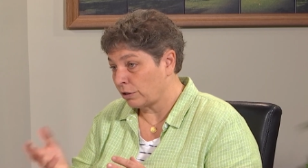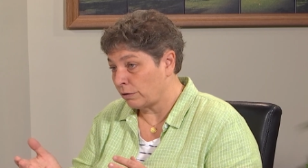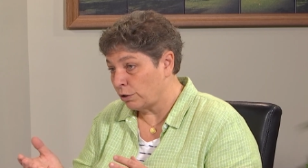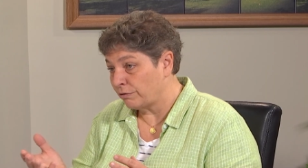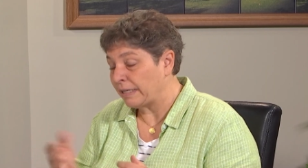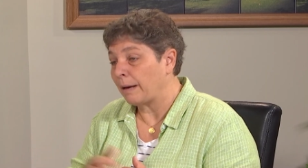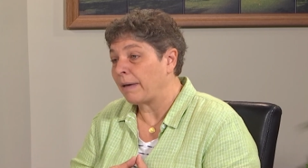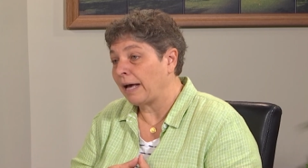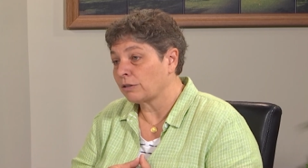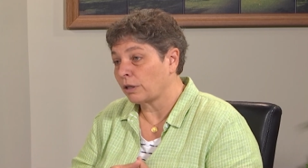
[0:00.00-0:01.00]
So UVM
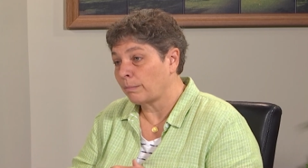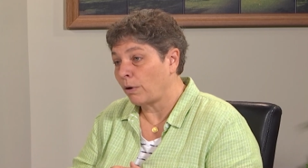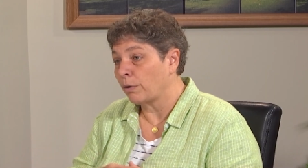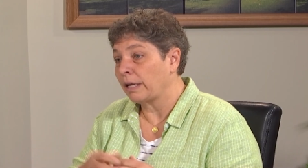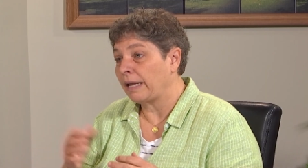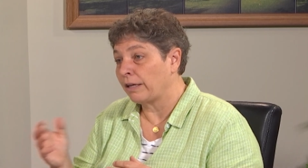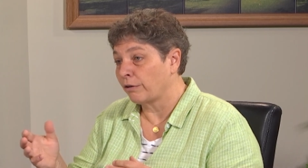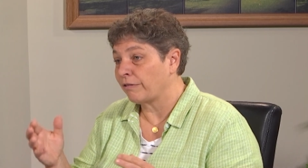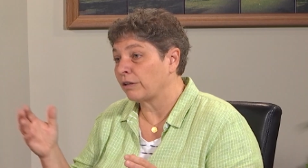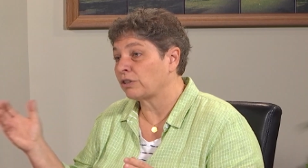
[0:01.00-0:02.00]
has a component,
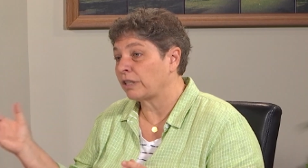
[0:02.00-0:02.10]
Intervale